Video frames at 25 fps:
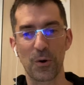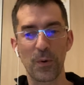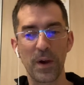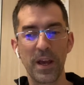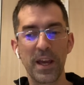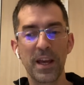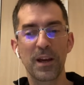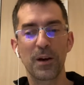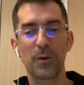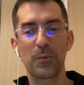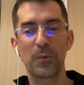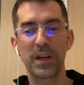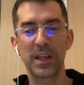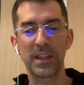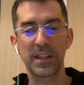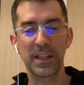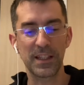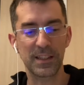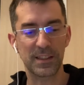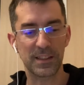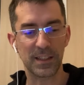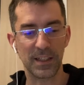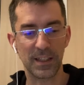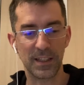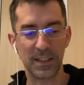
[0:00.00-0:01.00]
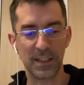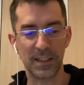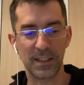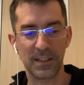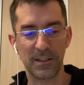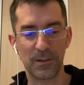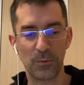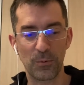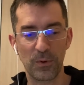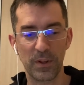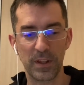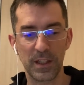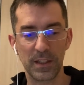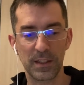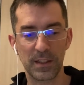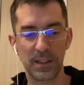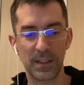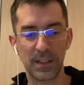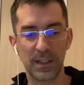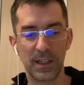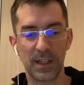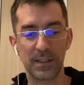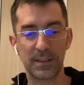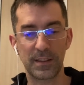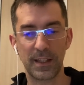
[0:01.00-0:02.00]
So we did
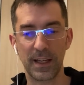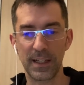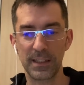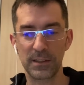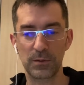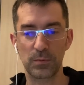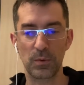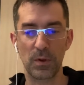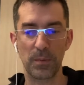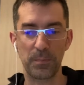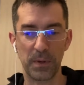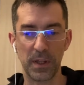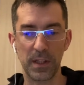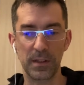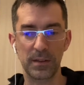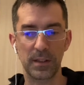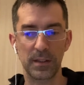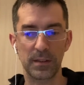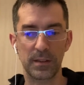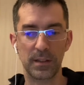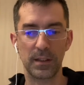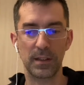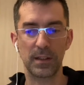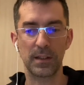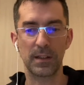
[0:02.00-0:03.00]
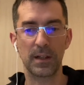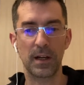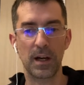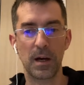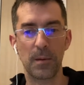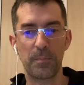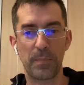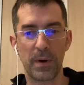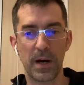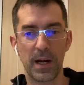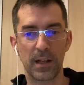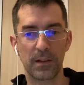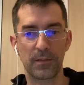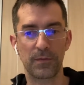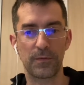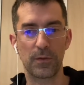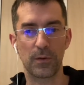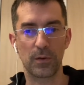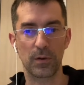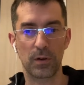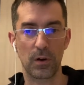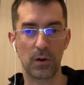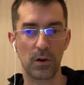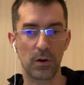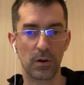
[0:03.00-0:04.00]
a test. We printed a part
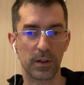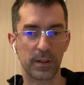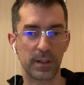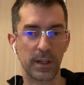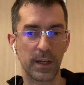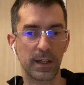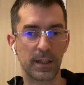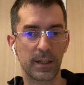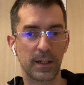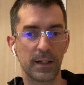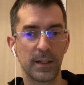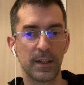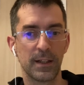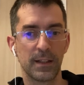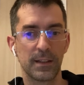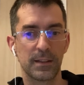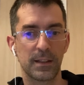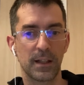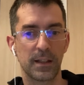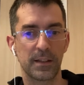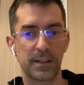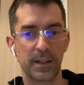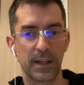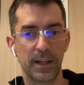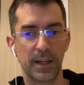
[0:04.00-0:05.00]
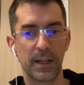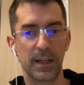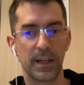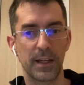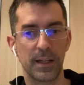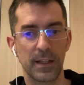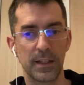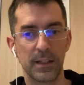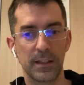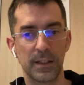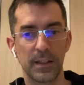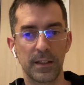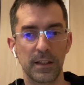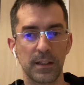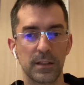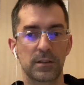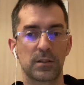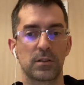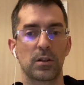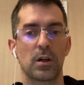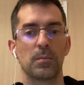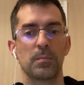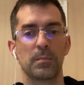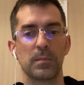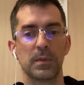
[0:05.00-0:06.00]
for Lortec that they
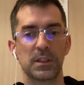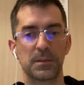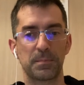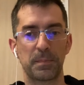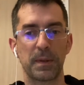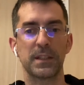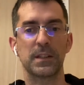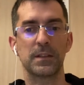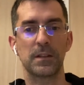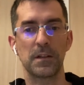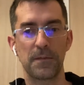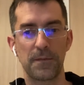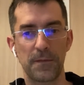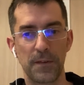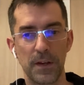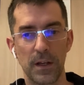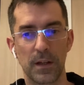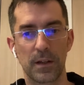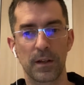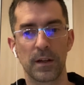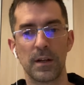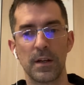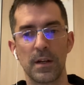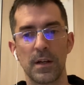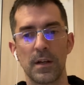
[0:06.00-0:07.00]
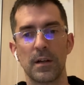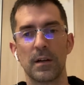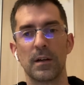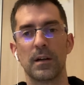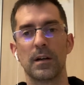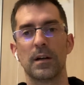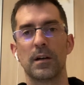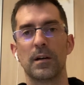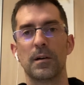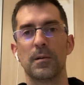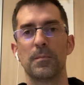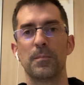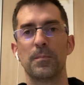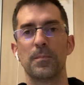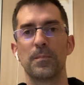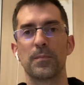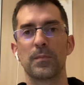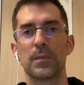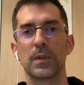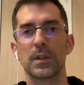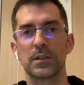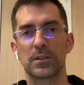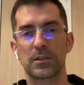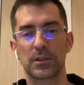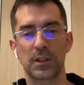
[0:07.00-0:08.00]
needed some specific
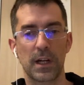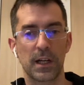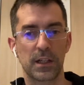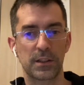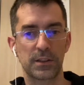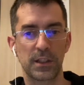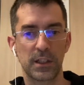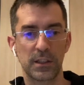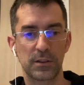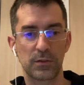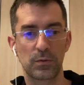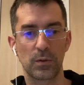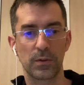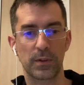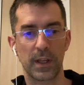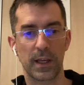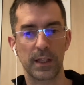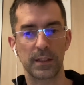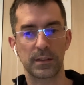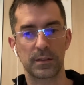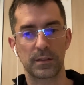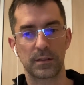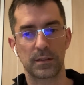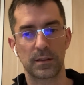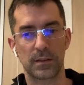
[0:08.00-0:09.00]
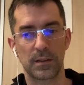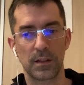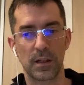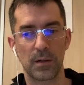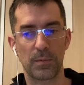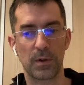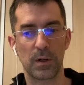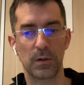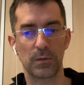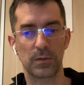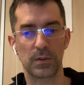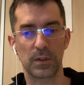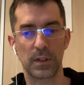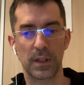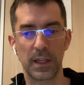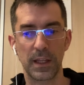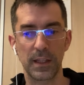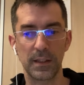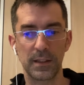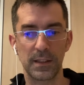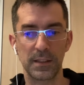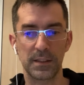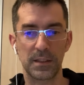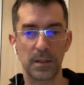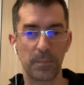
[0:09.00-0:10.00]
structures to test about
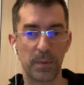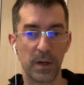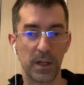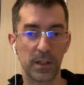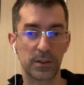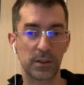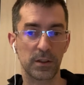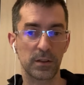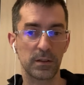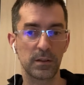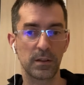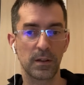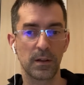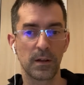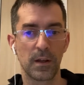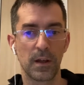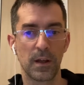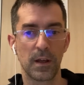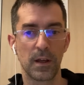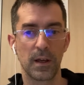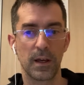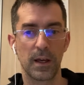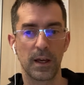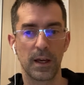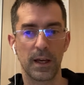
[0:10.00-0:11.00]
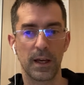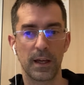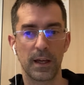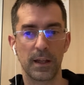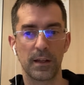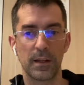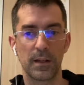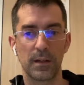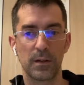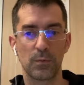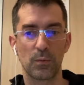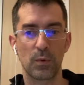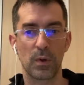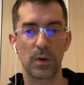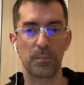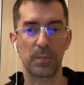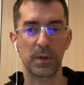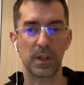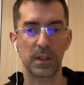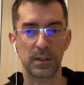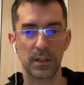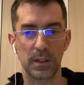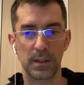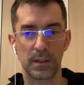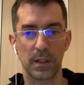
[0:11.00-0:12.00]
heat dissipation, and we
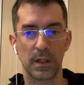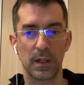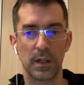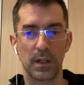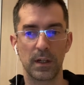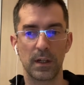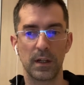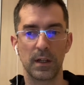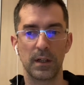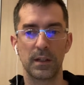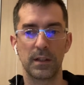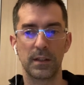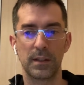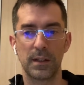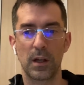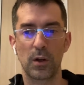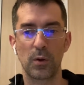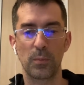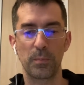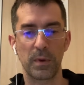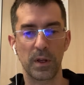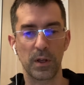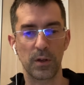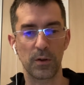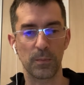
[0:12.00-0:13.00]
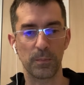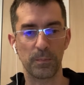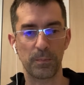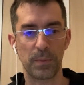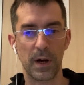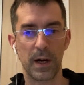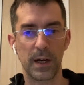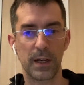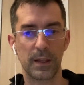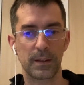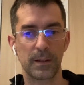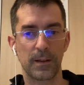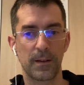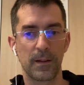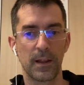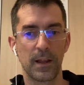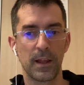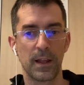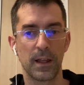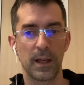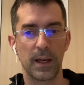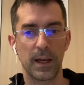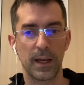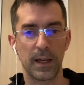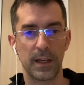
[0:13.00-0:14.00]
printed an aluminium part.
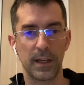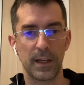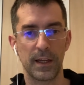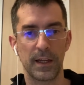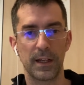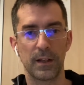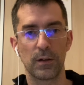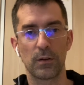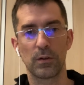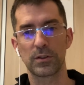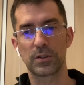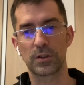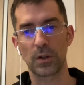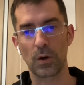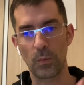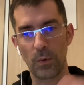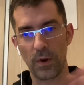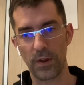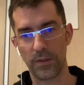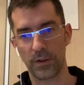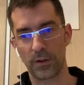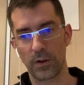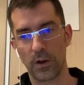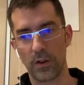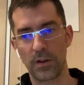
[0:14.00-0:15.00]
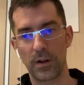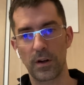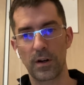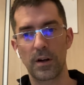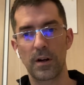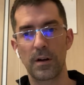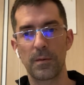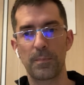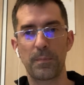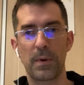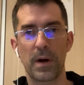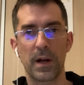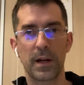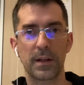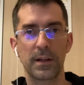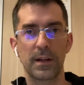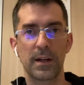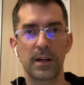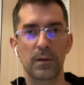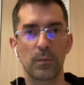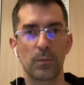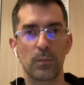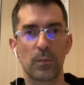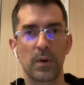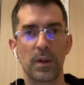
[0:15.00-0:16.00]
And also with another
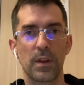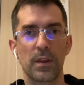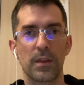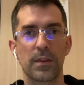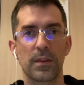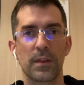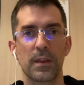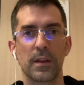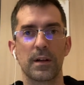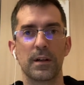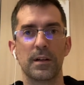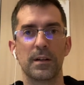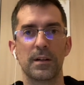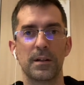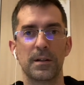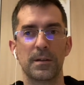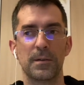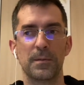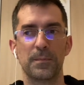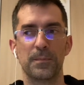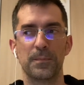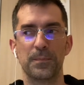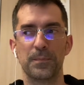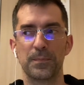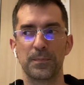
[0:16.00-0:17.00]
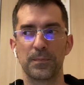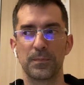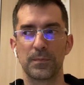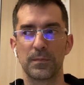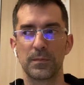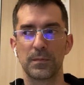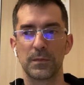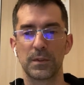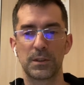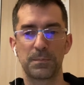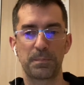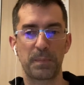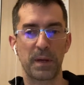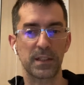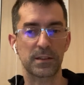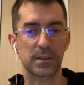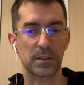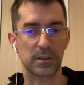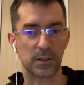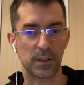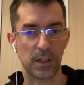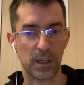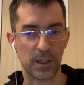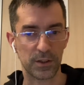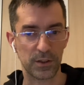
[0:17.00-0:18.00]
partner with
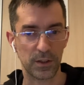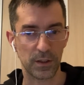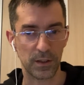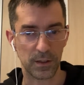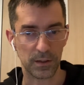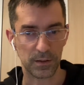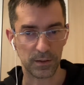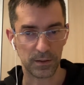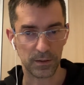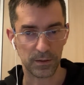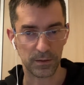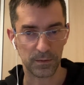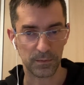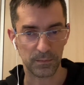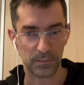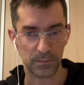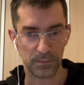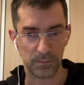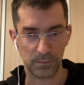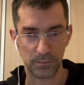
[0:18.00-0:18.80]
space structures.